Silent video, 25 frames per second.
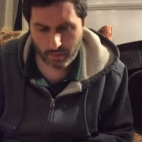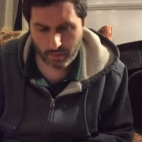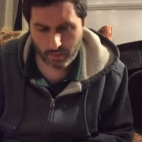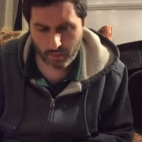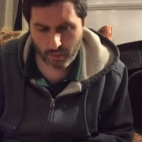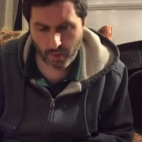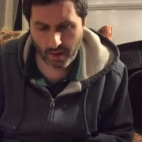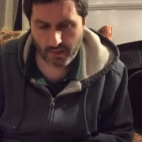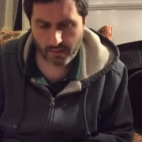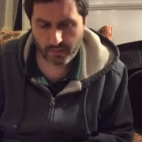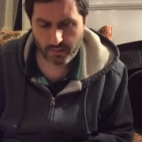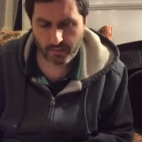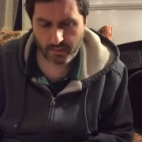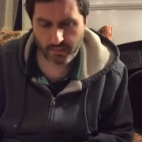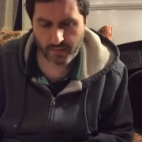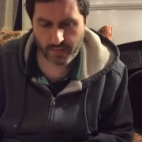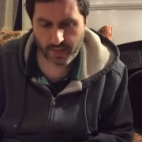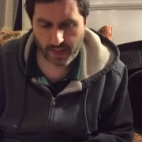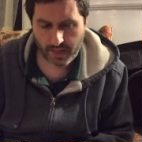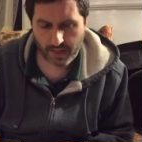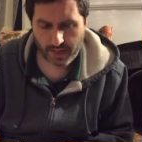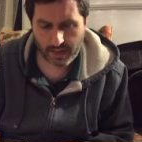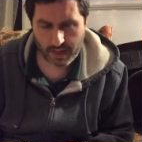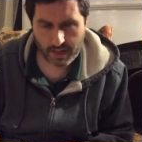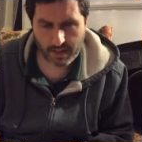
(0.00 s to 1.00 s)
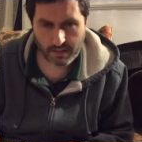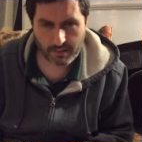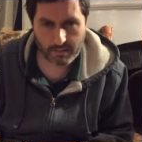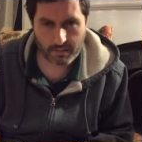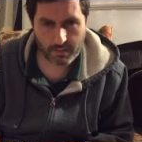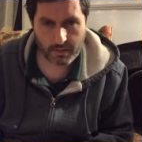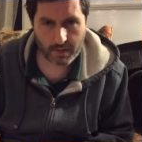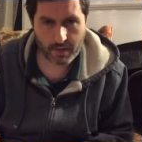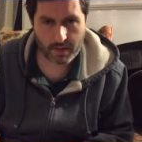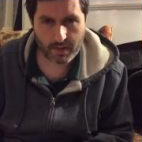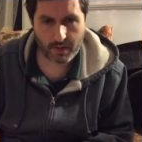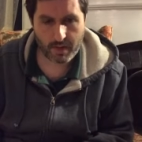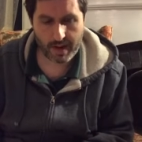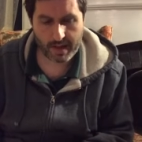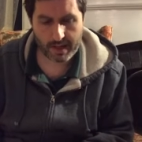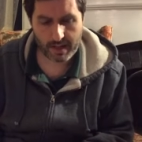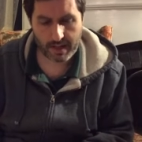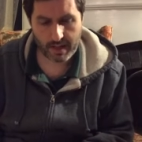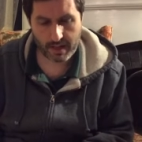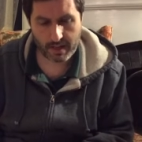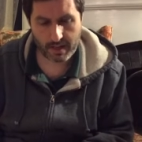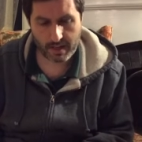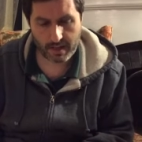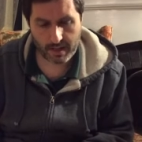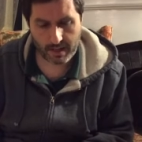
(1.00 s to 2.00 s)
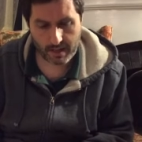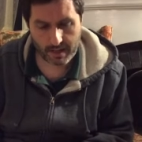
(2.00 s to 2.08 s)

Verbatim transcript: What? I said, distracted.